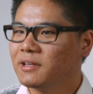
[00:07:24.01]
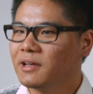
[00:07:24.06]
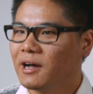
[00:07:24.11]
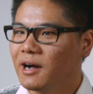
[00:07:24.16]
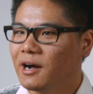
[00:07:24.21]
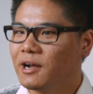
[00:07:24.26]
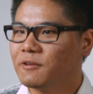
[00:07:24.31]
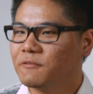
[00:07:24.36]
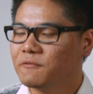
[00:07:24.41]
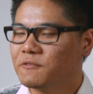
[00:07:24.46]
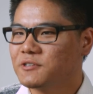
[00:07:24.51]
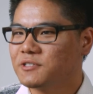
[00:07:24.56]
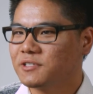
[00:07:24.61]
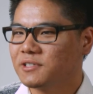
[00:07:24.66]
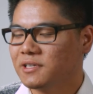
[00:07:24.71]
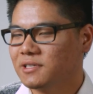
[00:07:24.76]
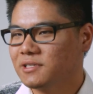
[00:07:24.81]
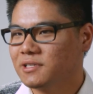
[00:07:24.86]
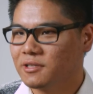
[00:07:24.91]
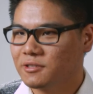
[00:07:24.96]

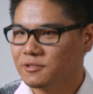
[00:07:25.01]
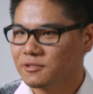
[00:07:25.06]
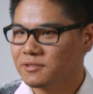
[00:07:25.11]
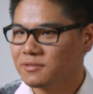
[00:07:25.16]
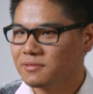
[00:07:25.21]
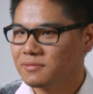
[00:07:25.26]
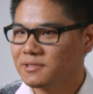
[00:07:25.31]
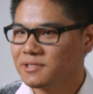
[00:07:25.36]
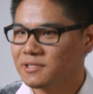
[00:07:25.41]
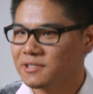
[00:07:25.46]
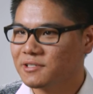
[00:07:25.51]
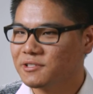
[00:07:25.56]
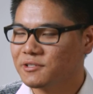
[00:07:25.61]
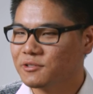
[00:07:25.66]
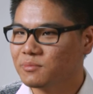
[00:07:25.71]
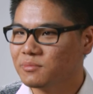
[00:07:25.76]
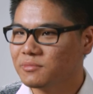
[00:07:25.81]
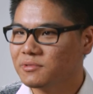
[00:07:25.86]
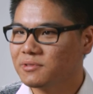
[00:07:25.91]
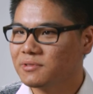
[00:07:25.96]
artificially intelligent
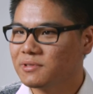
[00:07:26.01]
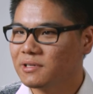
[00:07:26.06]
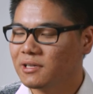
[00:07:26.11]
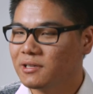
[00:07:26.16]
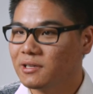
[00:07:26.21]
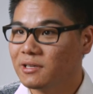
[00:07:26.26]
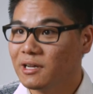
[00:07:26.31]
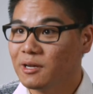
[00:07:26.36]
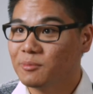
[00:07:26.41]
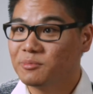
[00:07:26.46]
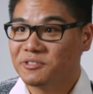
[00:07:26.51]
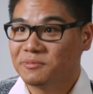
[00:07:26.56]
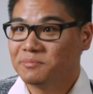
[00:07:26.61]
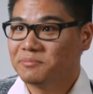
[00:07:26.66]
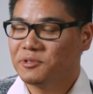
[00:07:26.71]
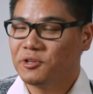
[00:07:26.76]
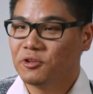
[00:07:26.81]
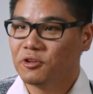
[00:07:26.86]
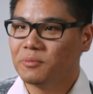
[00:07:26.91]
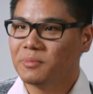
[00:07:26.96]
systems up to
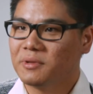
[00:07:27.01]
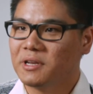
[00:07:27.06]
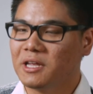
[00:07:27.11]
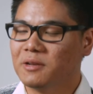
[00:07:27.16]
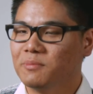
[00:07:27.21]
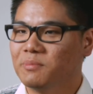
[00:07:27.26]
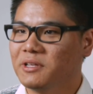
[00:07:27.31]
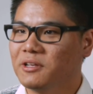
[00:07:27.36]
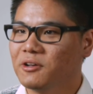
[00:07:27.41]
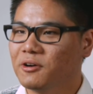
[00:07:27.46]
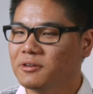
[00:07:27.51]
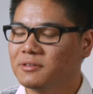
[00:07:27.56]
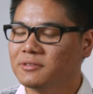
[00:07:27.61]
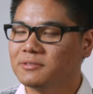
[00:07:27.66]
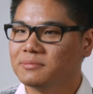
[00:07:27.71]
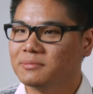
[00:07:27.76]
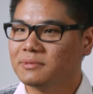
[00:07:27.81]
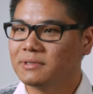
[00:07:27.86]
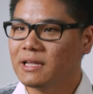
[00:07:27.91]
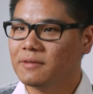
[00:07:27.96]
human and
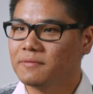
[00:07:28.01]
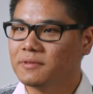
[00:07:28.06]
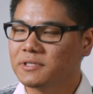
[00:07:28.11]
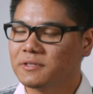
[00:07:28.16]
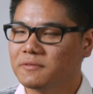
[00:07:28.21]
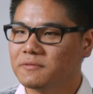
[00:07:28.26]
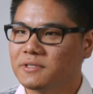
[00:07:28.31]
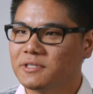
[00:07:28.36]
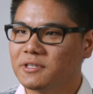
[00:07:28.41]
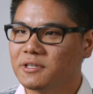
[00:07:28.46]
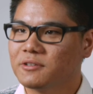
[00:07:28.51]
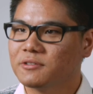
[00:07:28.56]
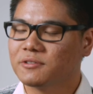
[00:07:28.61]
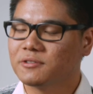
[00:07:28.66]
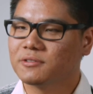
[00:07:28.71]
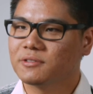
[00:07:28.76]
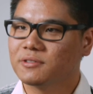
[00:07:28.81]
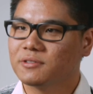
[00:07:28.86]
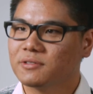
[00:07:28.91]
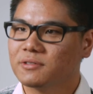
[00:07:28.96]
beyond levels of
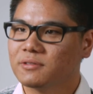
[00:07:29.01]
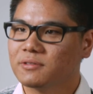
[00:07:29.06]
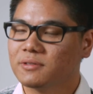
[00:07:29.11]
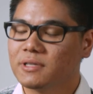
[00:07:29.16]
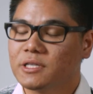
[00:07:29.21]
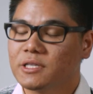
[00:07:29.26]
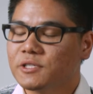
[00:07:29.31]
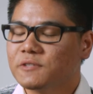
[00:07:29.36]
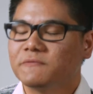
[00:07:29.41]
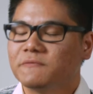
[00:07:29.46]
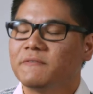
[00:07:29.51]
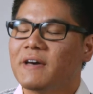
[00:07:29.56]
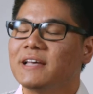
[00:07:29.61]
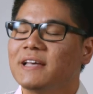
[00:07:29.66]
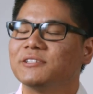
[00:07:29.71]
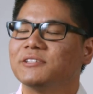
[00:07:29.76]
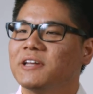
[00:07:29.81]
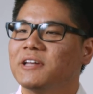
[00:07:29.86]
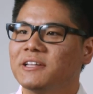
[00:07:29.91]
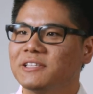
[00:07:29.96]
intelligence. And that just
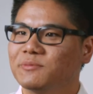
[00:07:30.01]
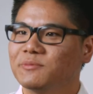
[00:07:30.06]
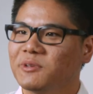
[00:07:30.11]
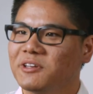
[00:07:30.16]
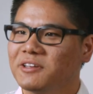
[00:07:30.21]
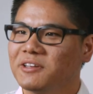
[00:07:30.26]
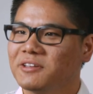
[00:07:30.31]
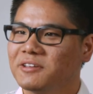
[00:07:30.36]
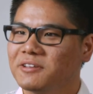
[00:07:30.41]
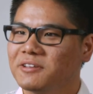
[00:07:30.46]
fascinates me.